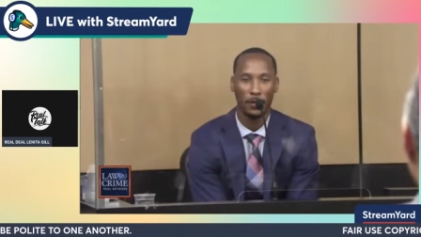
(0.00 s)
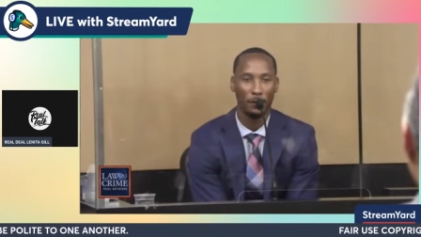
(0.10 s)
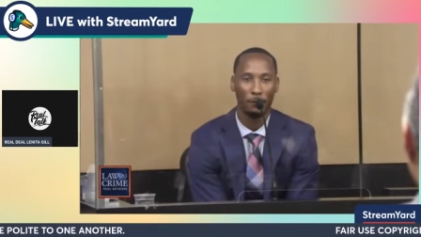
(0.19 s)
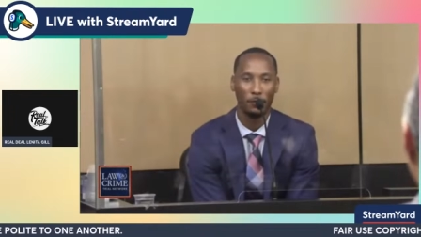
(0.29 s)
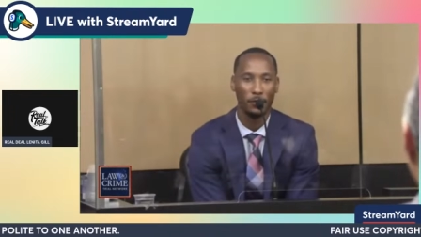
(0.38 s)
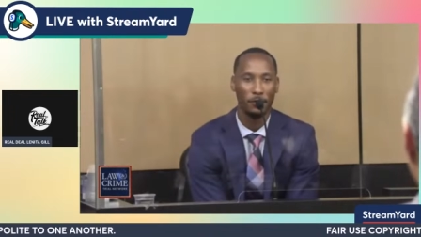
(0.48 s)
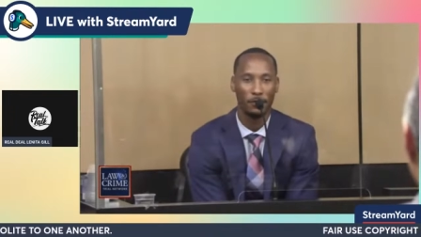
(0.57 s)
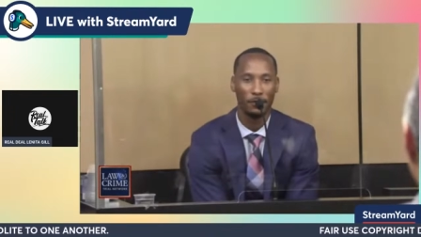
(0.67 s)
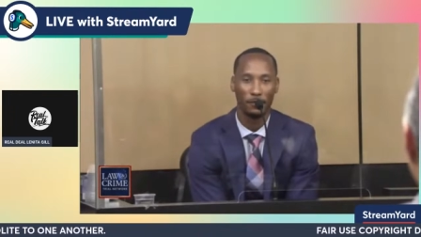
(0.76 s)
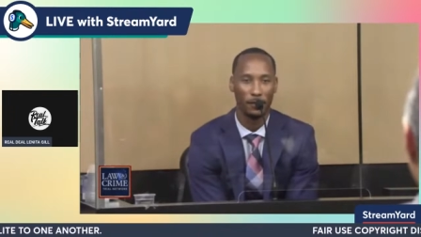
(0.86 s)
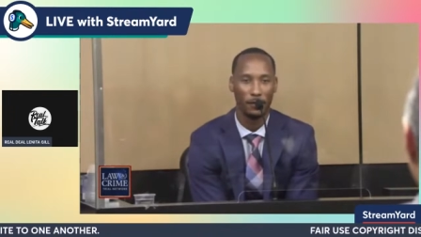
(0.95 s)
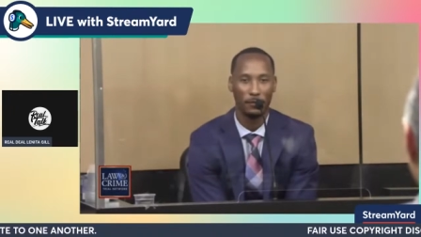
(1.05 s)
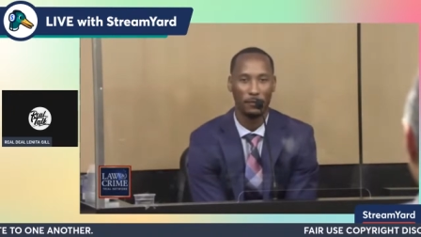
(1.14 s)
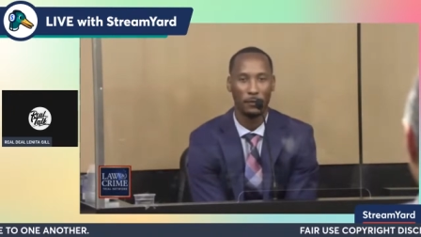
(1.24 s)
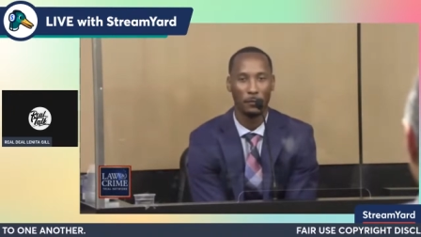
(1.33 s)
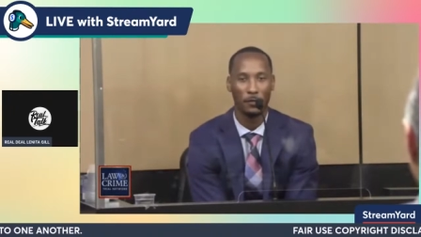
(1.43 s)
I mean, I don't believe
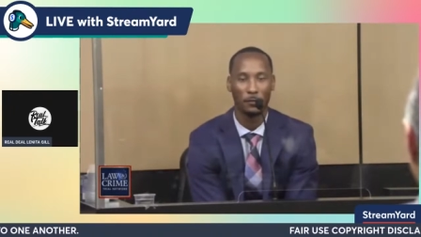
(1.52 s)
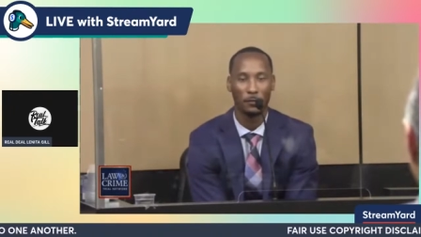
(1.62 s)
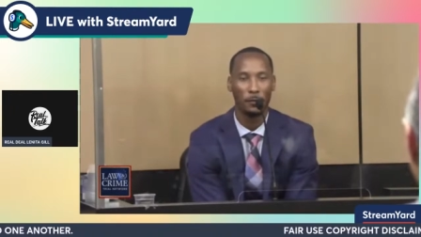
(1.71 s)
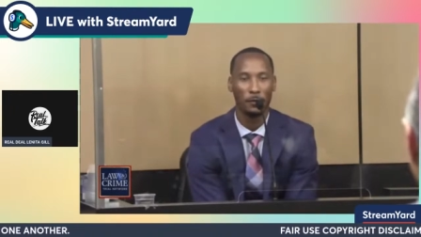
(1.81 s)
in females.